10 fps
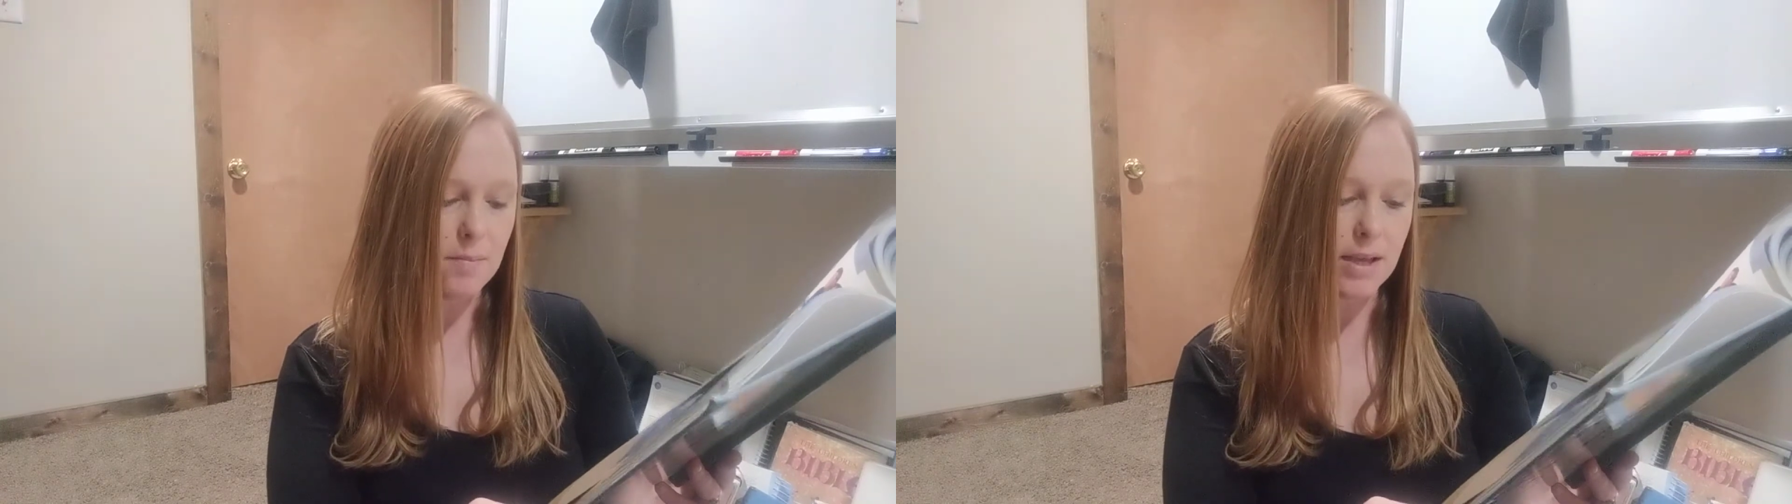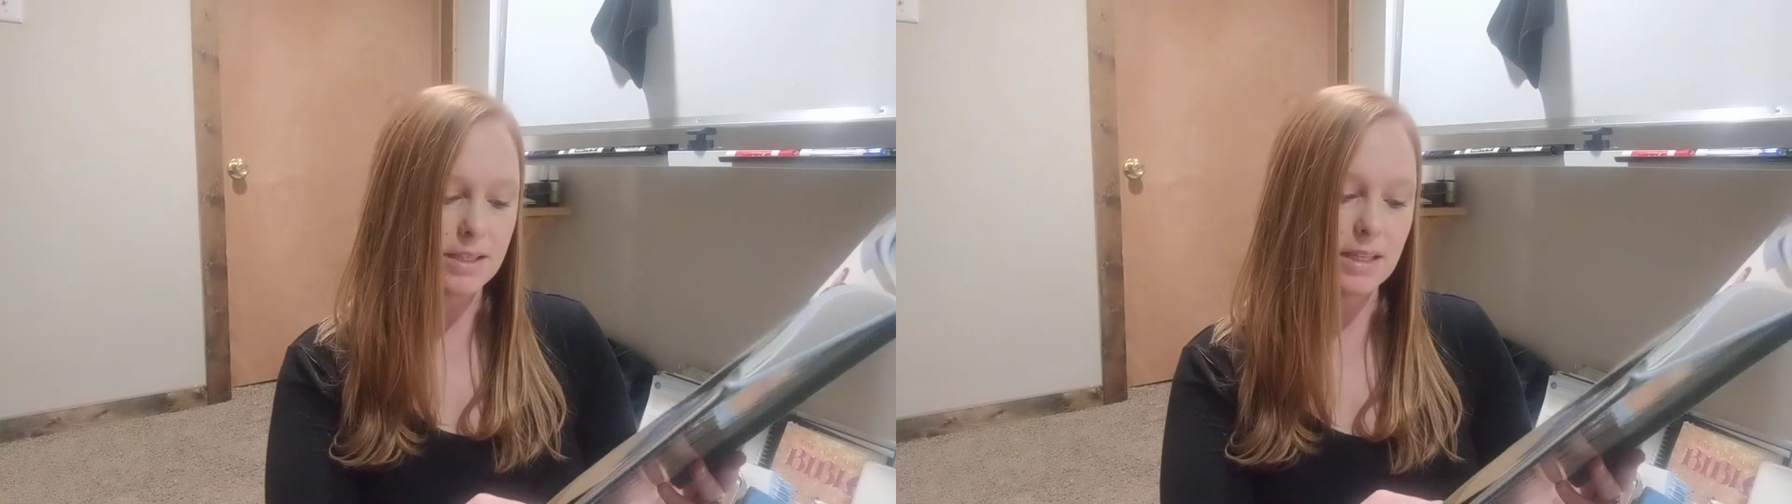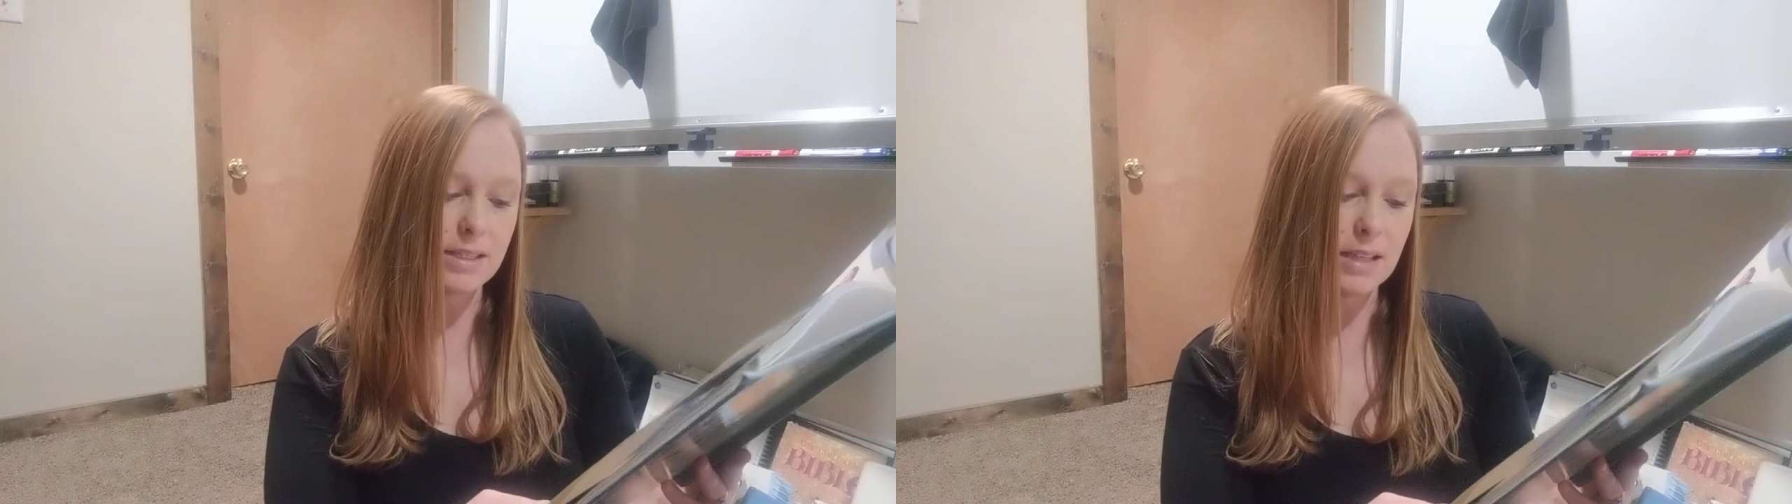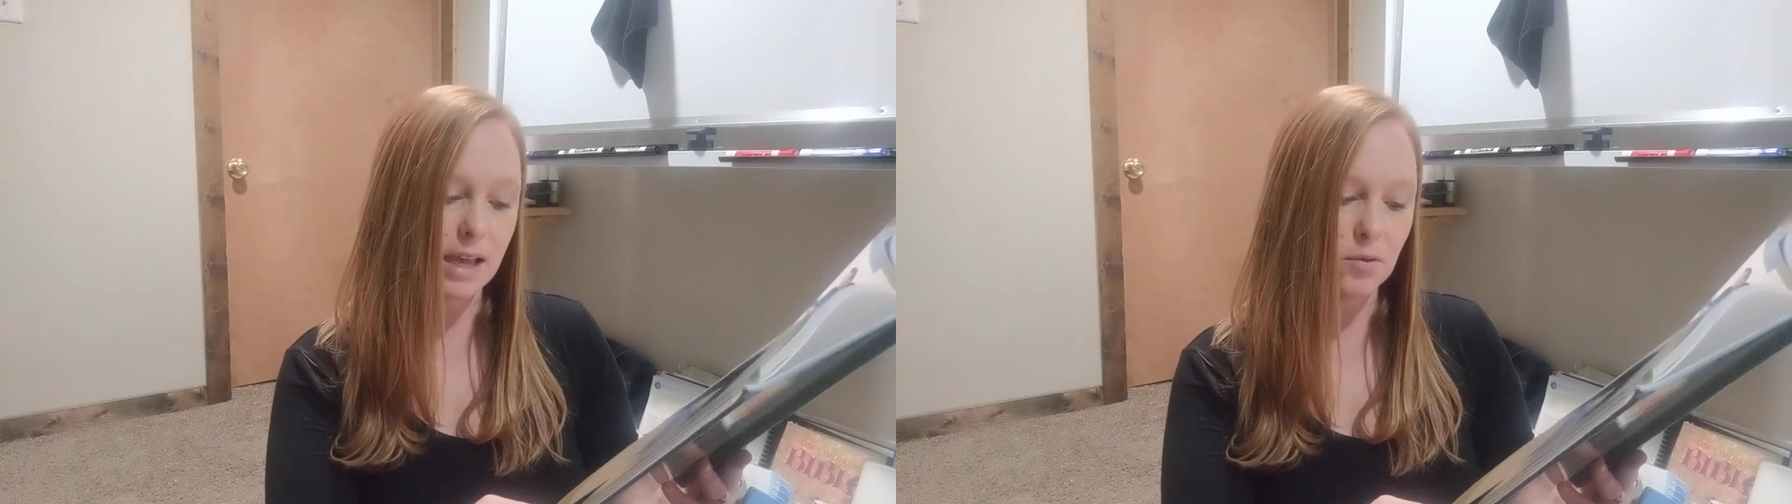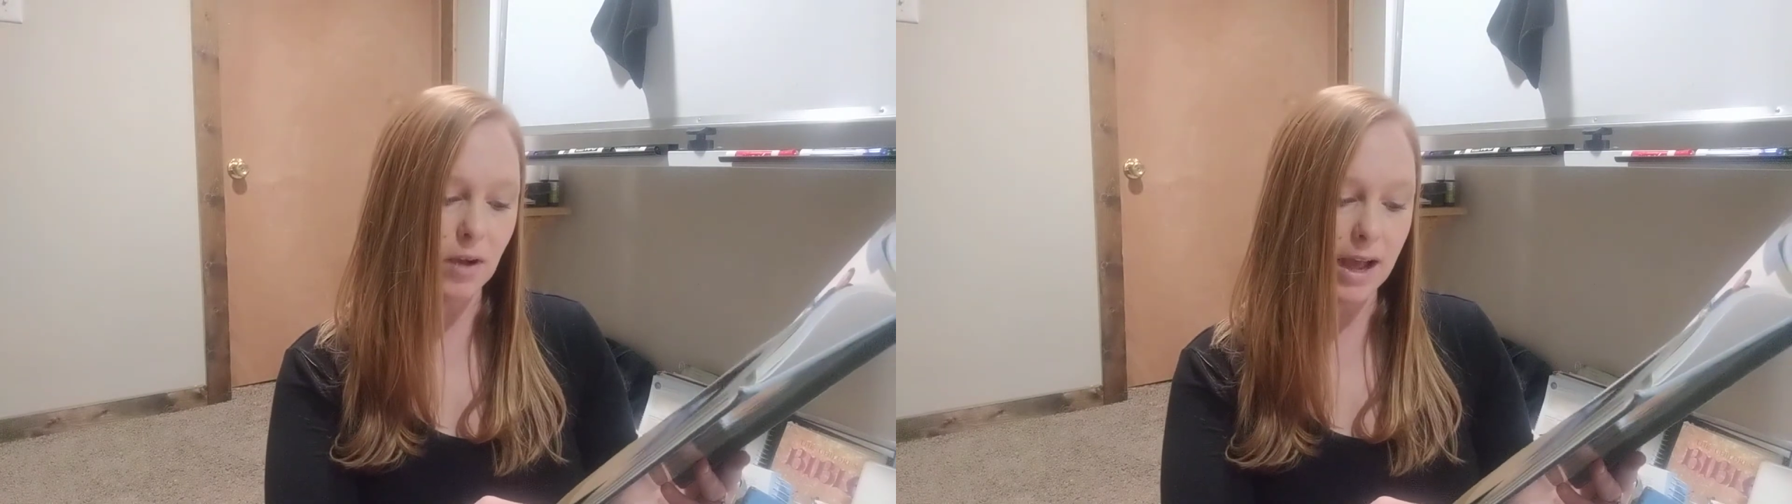makes his
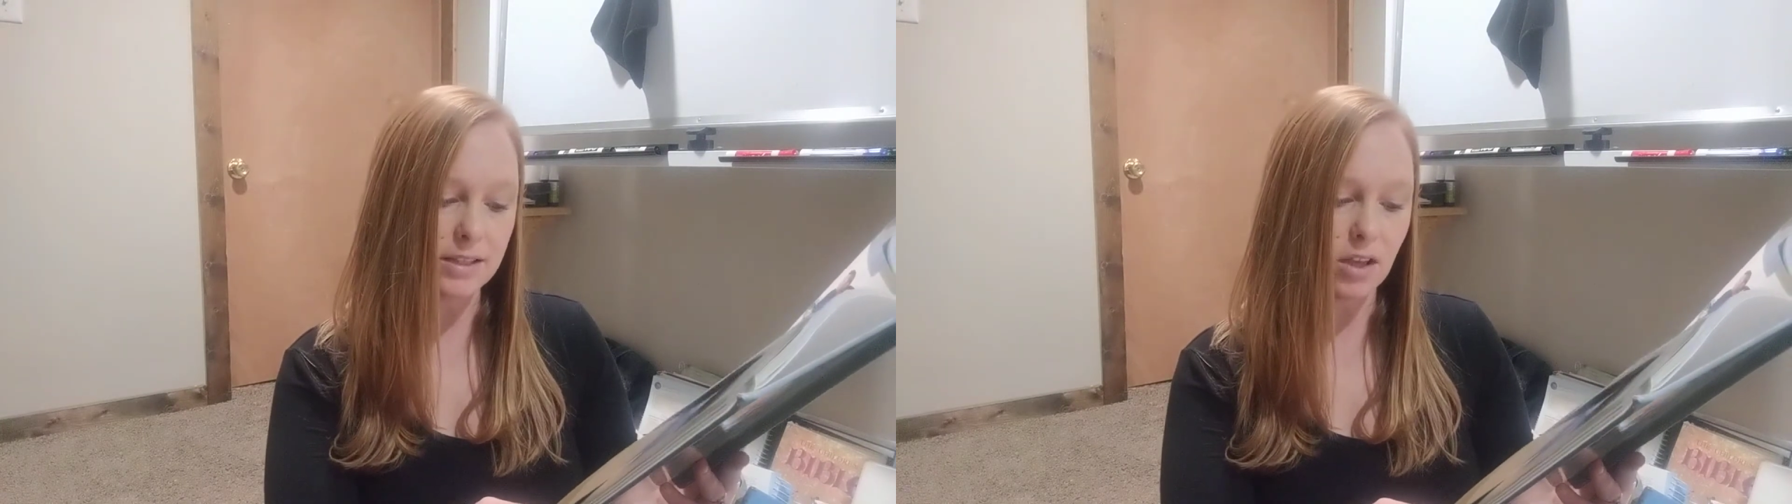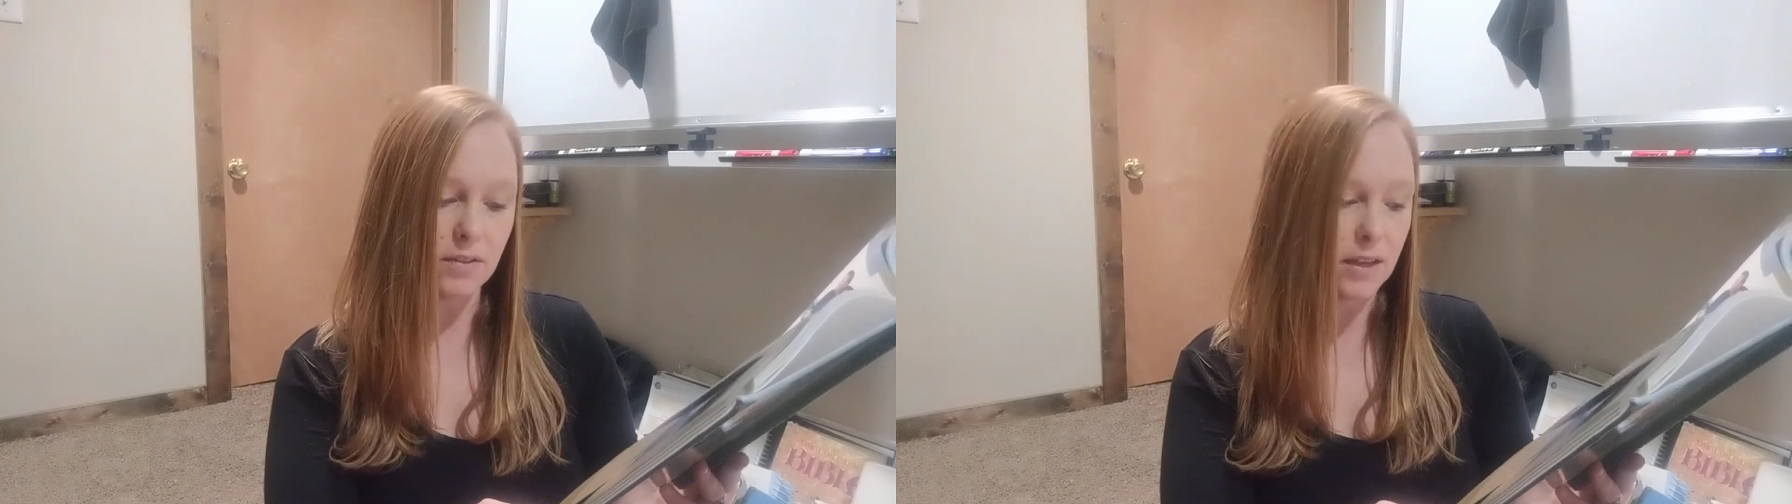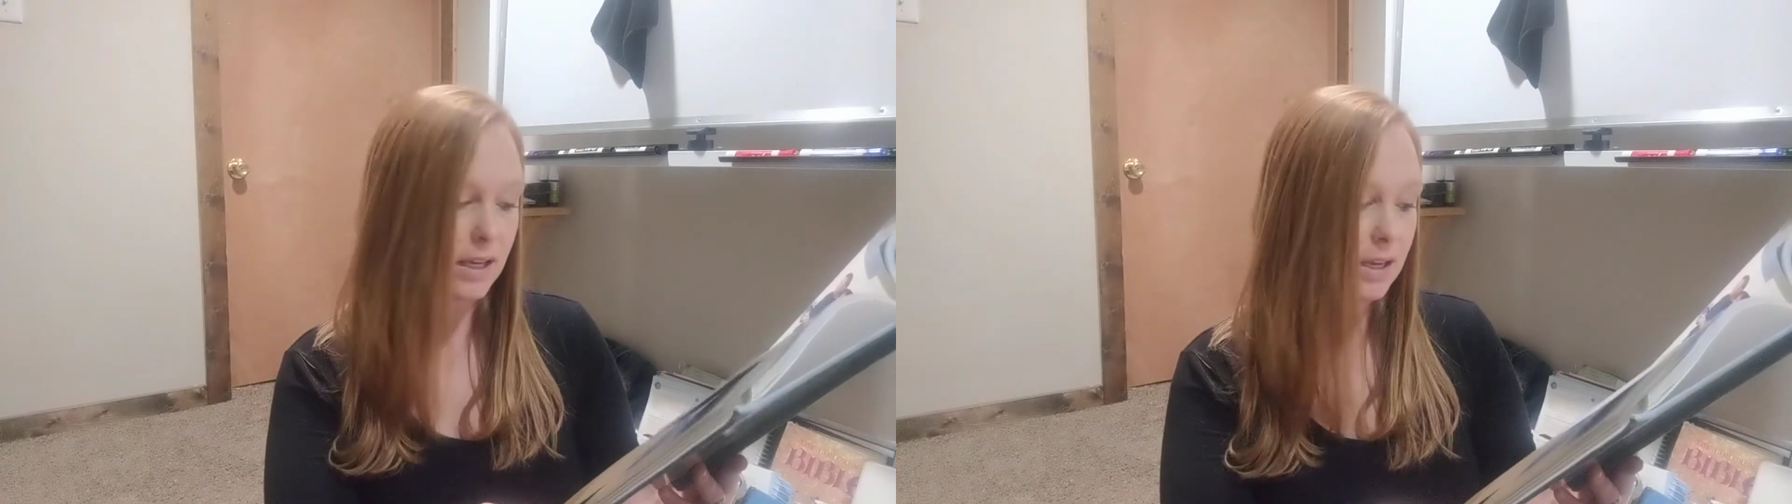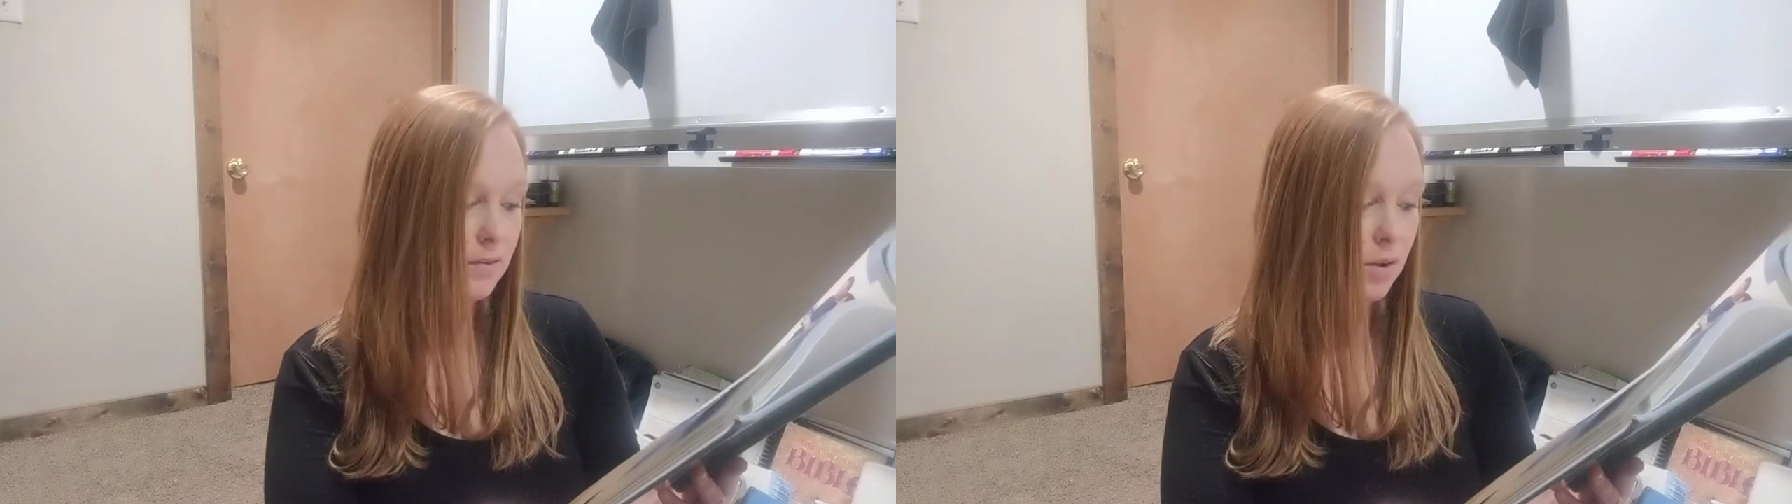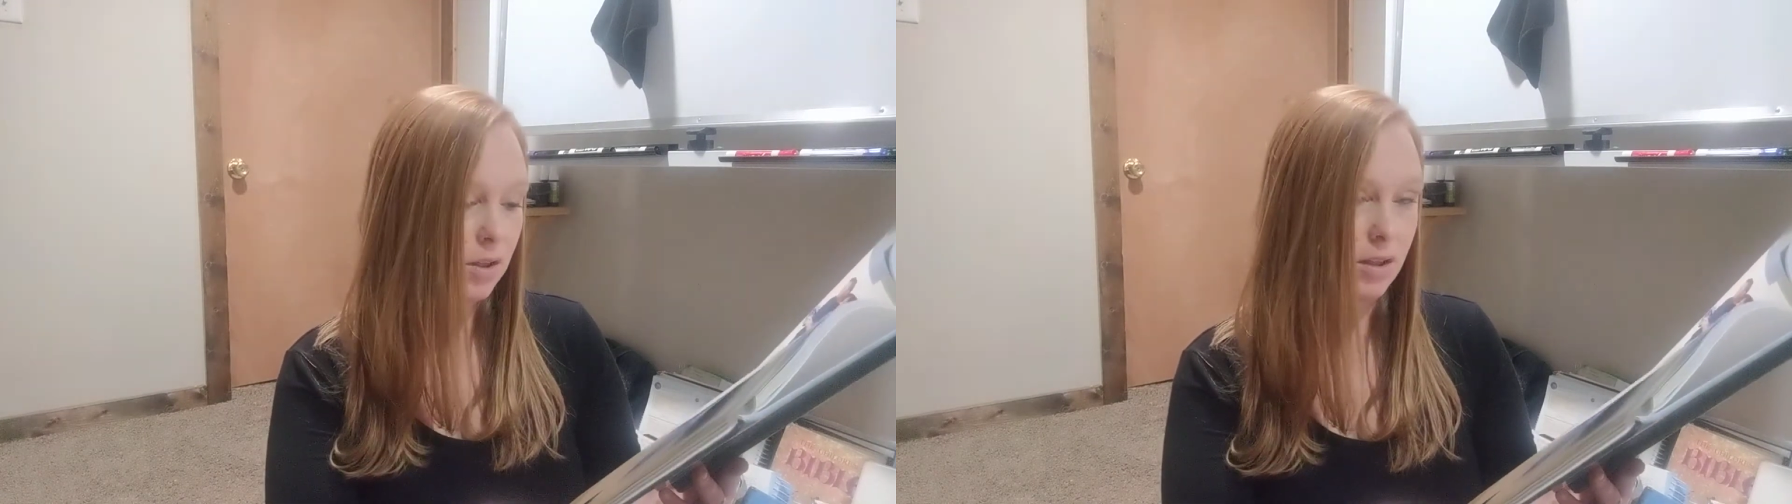sun rise on the
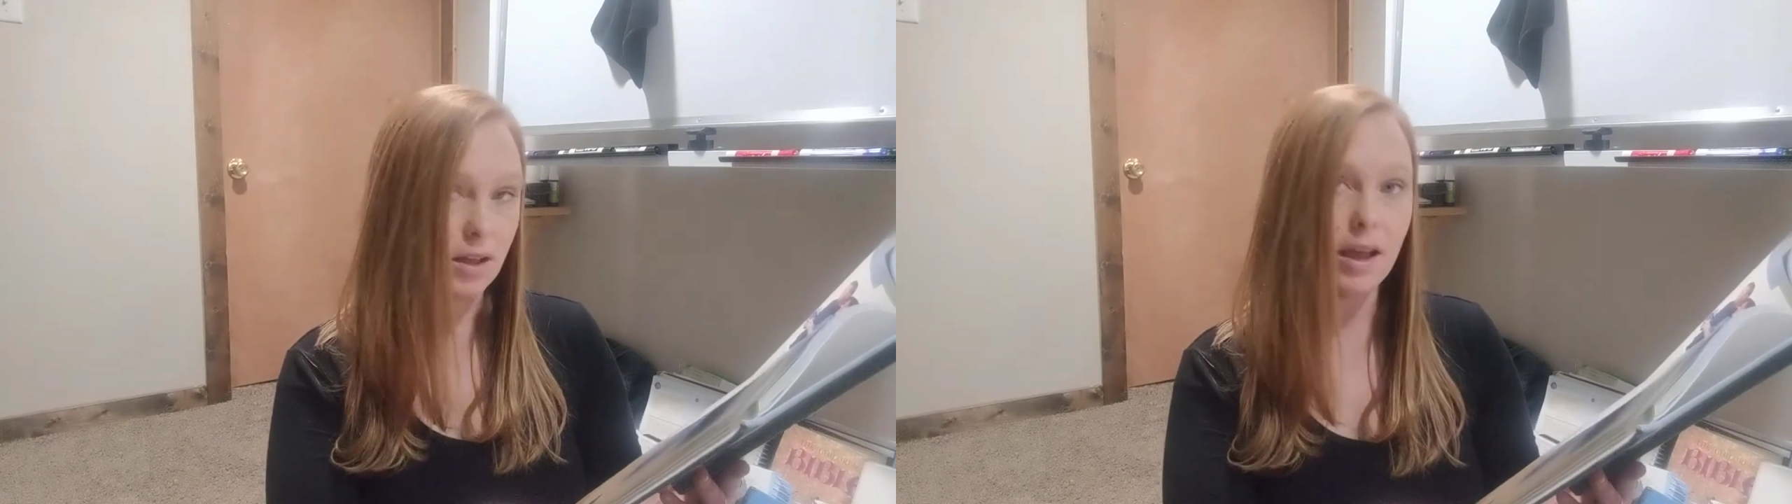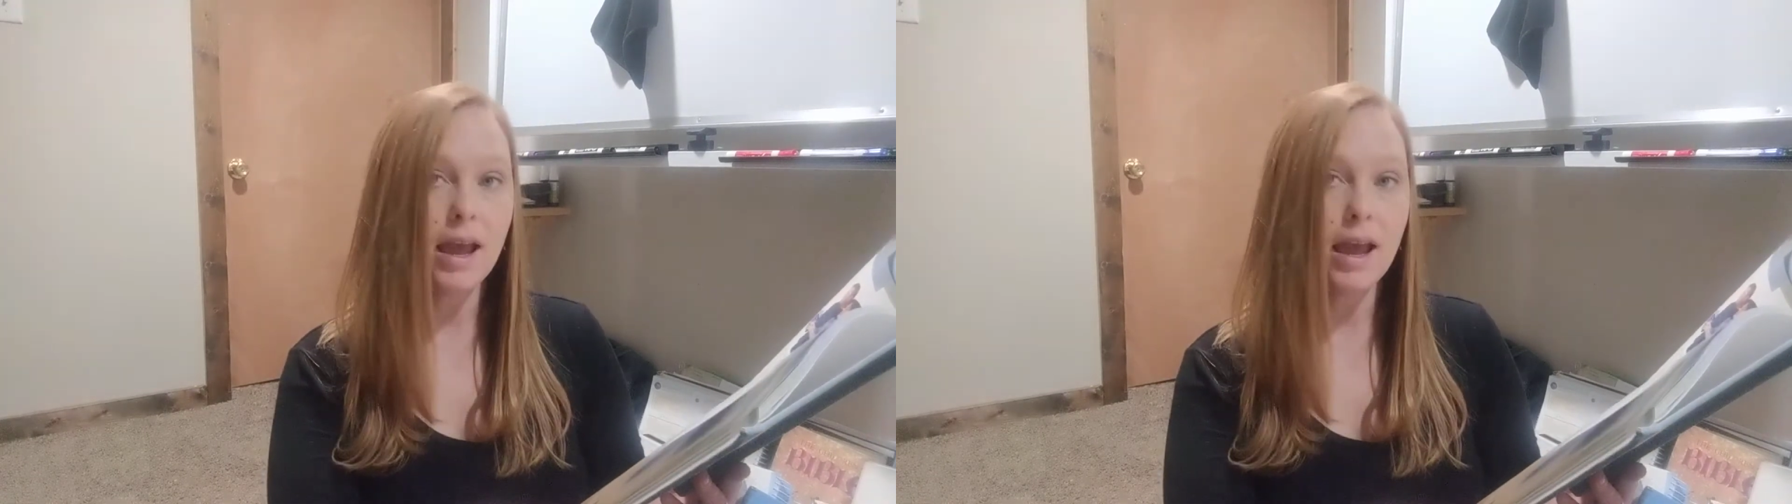evil